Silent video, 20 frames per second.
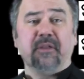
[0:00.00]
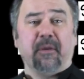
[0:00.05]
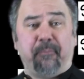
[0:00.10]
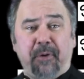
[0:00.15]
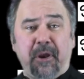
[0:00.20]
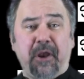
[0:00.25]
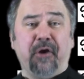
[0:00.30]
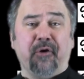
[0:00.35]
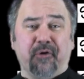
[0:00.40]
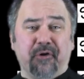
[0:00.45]
an
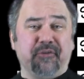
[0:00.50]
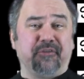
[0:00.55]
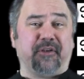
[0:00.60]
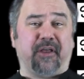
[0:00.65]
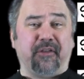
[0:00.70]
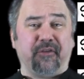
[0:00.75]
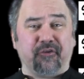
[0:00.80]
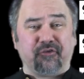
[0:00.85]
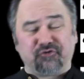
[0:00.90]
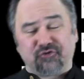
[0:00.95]
appearance
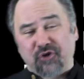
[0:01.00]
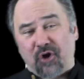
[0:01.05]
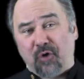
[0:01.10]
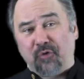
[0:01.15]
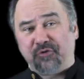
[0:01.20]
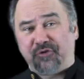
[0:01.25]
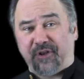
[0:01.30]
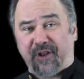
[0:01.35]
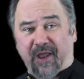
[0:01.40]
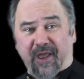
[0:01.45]
on the show
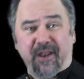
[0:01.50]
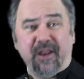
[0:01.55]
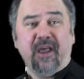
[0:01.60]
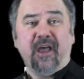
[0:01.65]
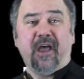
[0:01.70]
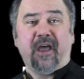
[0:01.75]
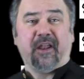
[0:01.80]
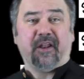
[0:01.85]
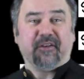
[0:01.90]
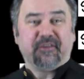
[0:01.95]
tonight
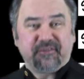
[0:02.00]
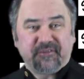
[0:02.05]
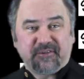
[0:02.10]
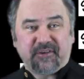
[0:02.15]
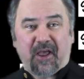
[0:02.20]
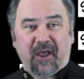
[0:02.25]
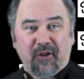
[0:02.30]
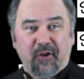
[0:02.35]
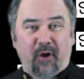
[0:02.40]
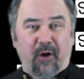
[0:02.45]
in a
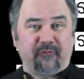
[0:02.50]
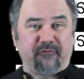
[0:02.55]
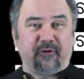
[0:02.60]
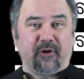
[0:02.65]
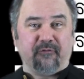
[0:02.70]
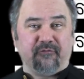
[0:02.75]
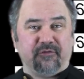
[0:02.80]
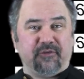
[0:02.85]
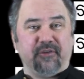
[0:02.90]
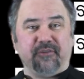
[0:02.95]
send-off
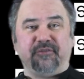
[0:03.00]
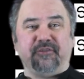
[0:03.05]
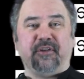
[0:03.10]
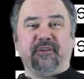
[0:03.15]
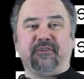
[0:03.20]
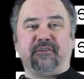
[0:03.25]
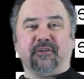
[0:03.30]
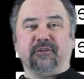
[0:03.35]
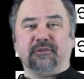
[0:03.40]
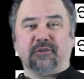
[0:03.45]
of
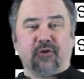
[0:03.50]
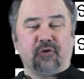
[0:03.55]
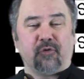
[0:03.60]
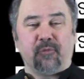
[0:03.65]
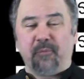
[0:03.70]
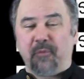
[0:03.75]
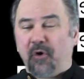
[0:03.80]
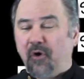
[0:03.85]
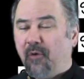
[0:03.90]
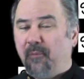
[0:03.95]
Disney's The Little
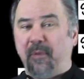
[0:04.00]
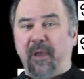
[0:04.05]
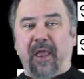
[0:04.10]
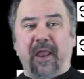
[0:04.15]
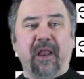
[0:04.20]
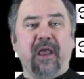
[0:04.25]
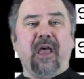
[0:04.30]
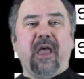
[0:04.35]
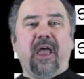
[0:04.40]
Mermaid.